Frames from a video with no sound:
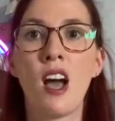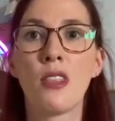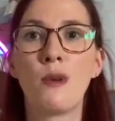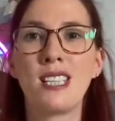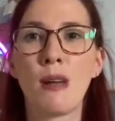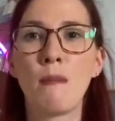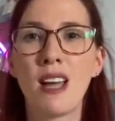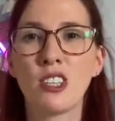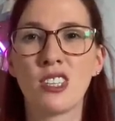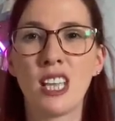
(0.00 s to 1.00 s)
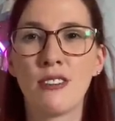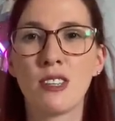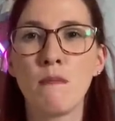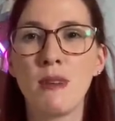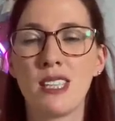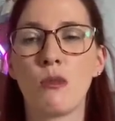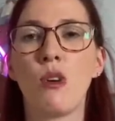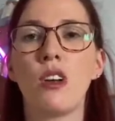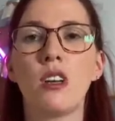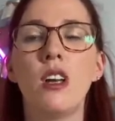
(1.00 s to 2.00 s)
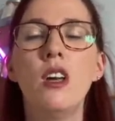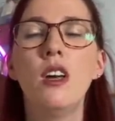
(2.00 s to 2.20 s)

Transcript: Otherwise I might just have to miss one